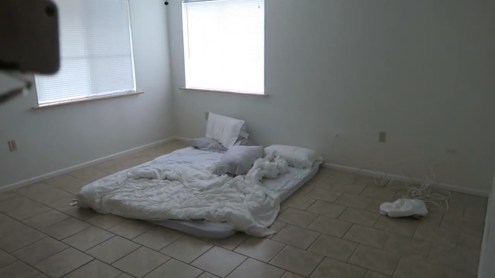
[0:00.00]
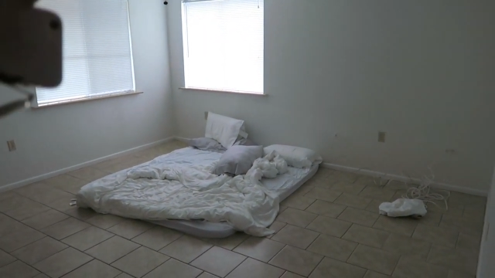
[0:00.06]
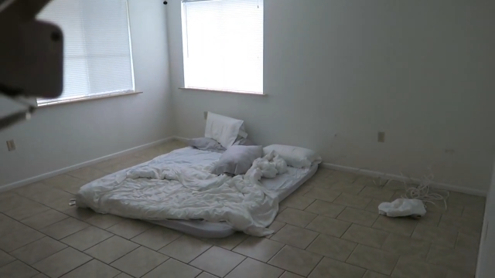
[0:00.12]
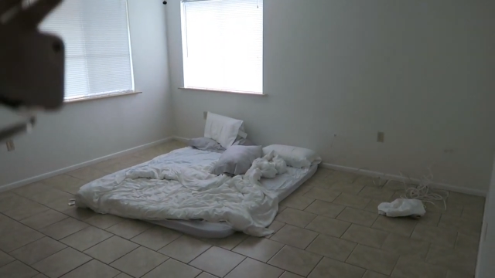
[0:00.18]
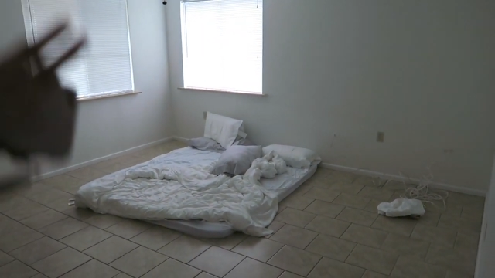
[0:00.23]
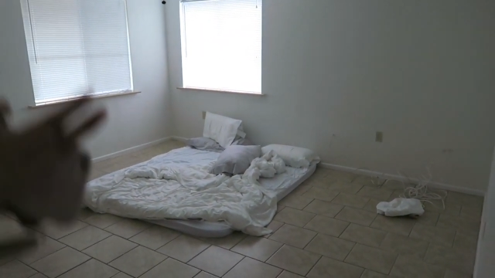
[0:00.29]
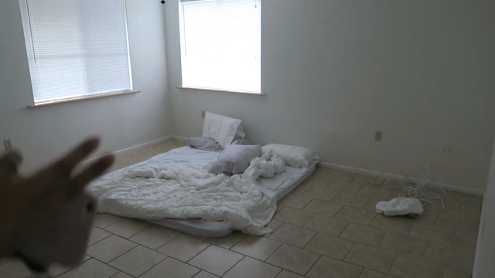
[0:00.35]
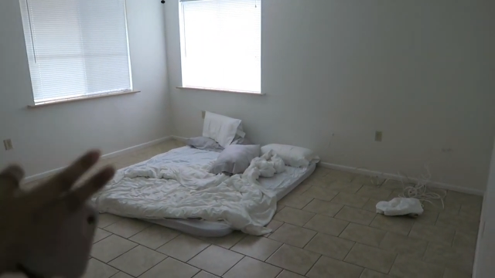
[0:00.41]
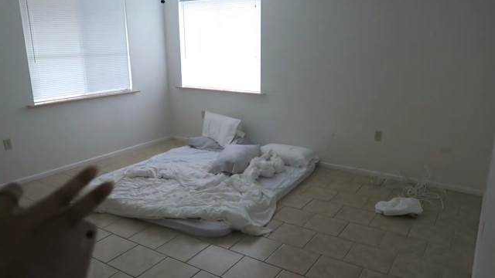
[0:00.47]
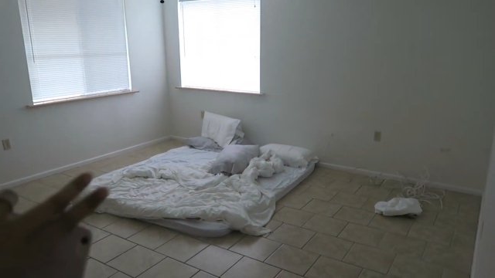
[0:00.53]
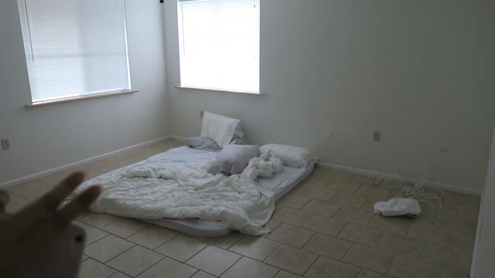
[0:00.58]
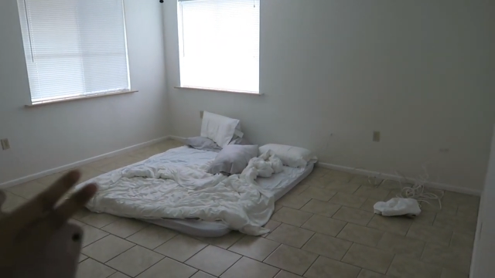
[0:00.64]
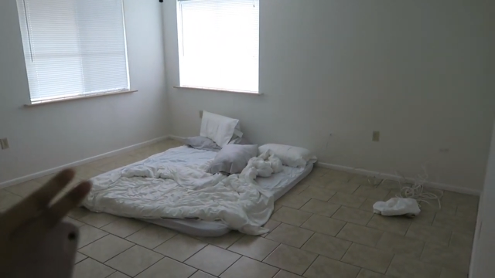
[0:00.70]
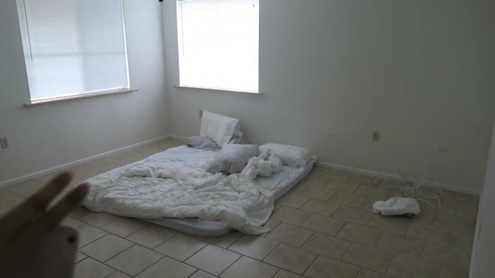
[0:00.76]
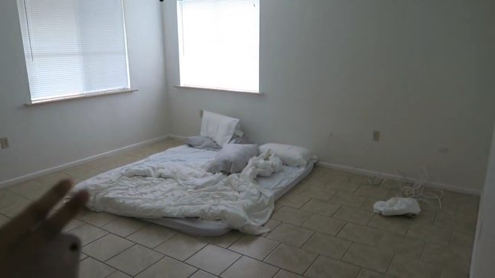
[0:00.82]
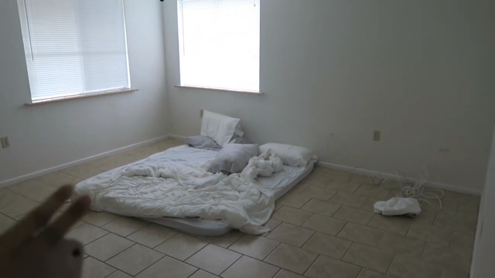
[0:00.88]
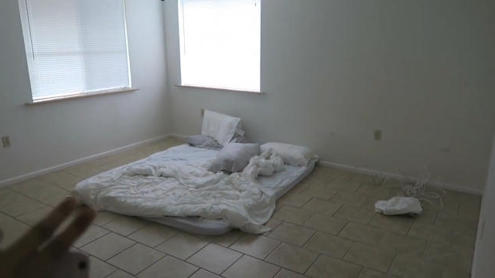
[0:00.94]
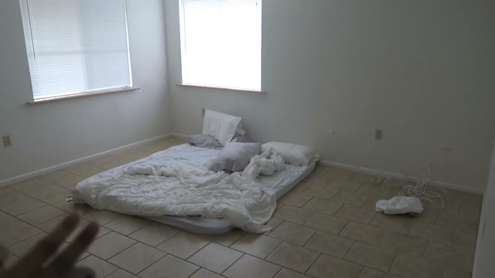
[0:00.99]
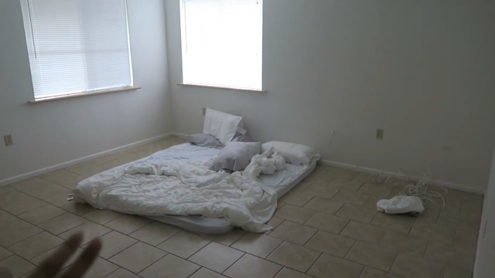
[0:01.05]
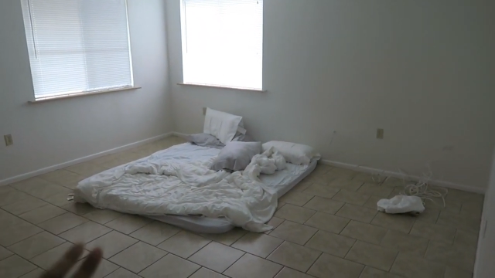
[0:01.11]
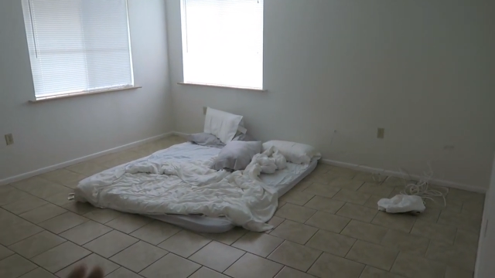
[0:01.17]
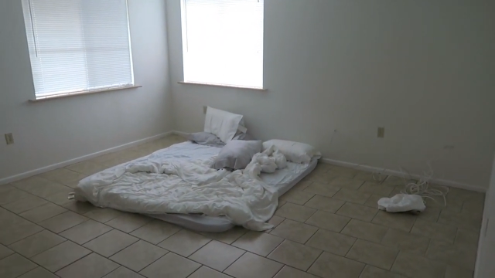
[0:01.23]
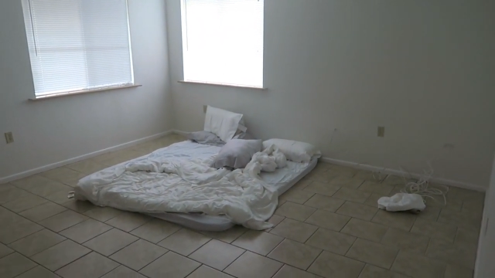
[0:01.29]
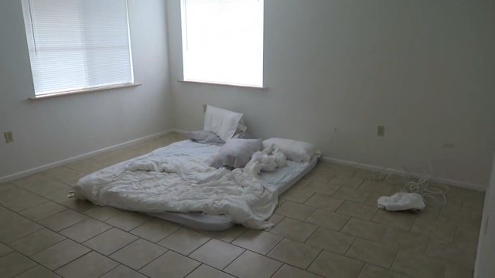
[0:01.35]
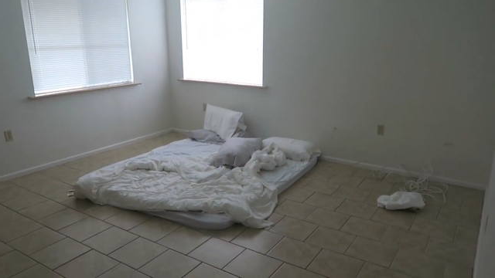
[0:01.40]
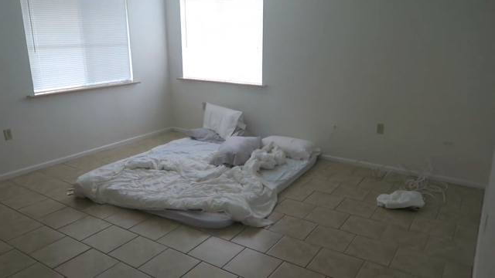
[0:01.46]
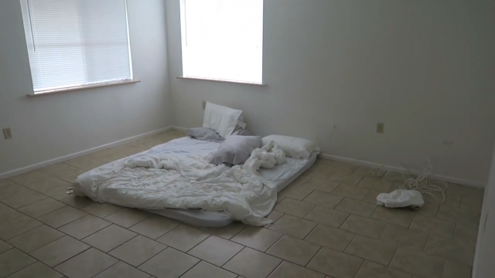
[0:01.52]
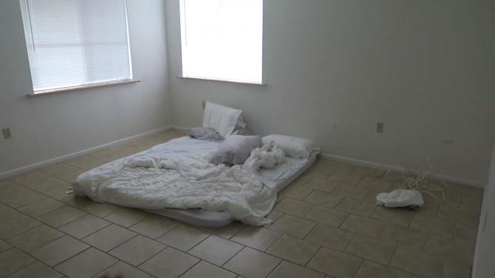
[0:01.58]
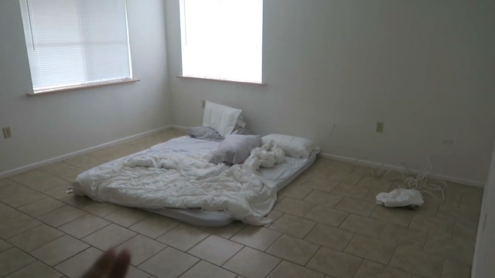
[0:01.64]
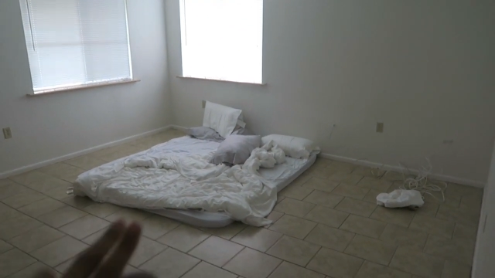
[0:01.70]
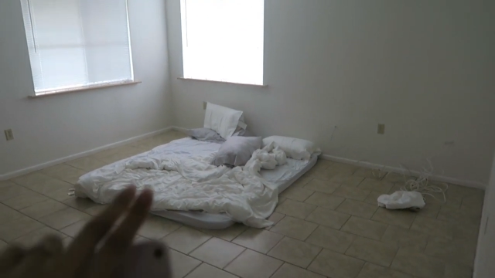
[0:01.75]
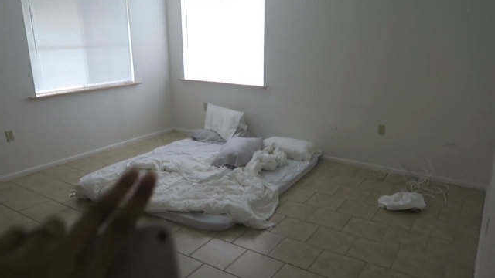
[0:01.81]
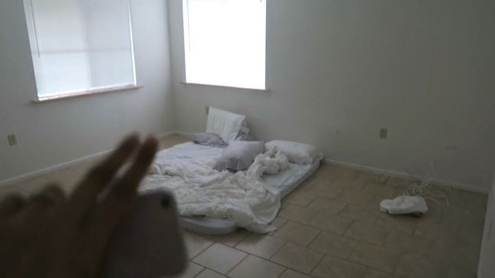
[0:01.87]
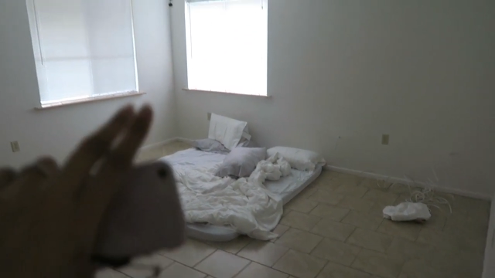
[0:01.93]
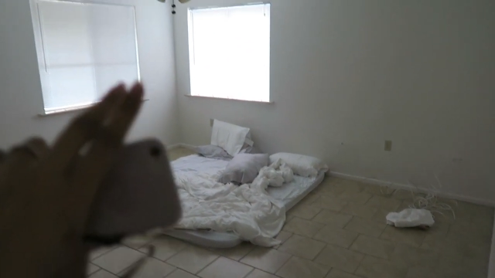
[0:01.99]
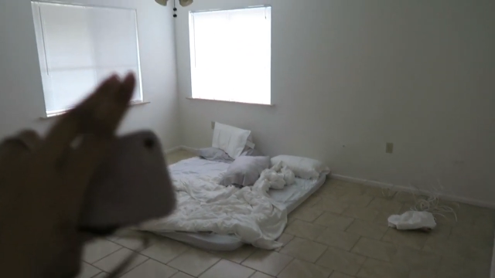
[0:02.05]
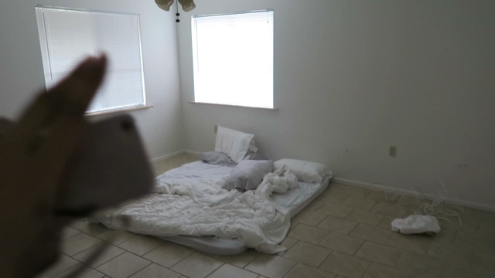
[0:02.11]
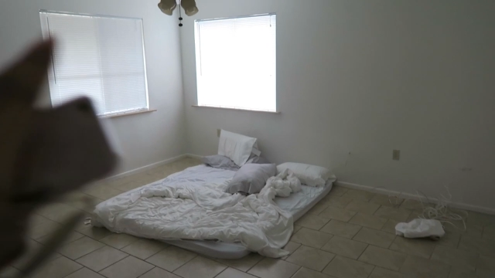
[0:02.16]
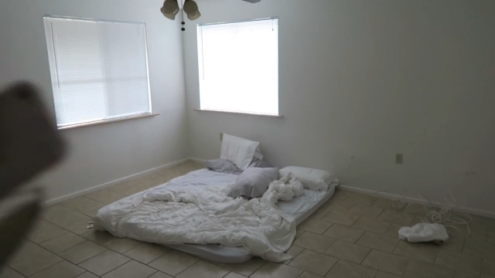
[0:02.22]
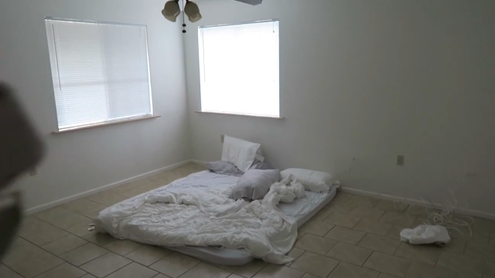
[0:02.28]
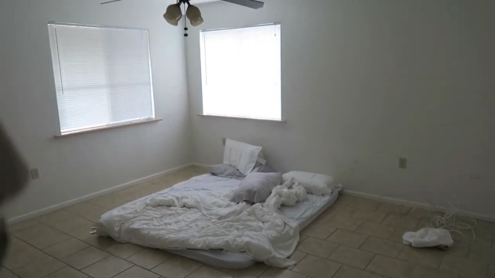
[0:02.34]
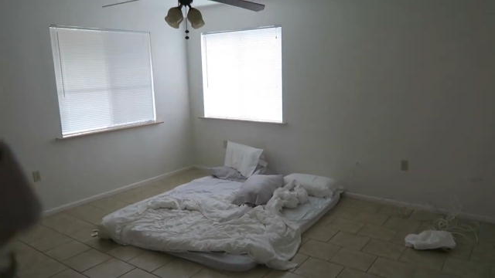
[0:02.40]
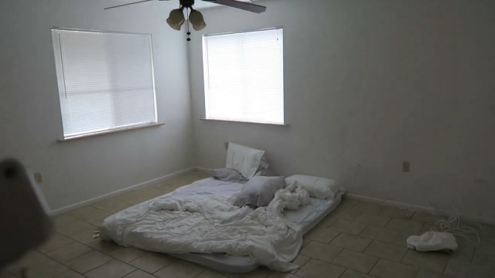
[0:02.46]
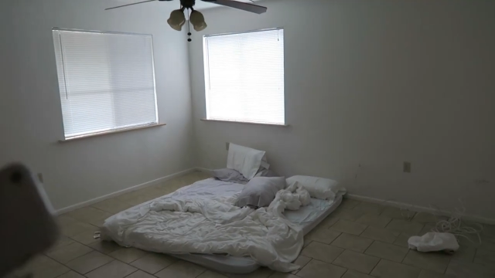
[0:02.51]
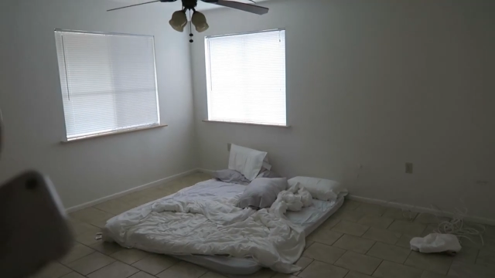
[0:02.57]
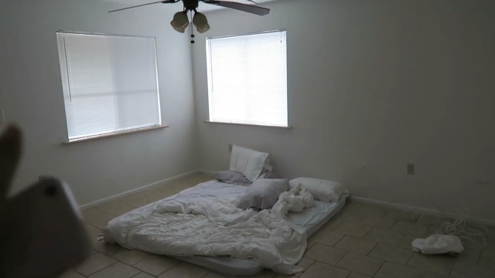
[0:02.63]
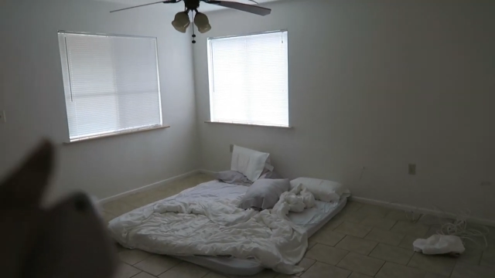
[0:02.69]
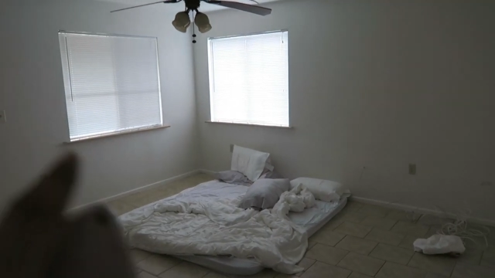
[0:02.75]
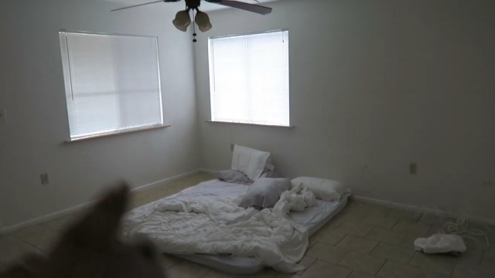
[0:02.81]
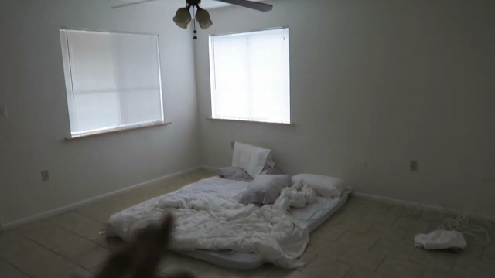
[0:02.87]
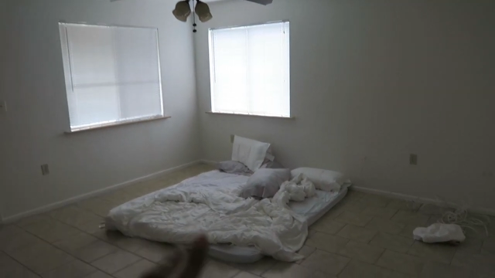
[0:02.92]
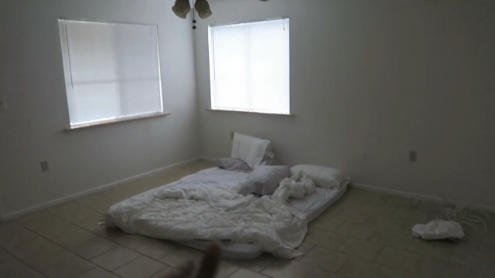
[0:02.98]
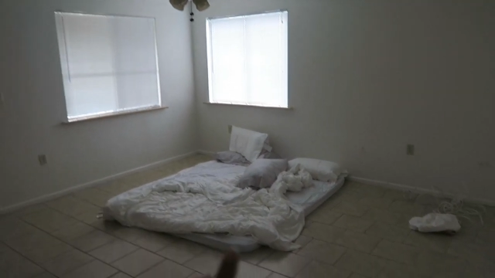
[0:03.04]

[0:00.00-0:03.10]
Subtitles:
(no speaker visible)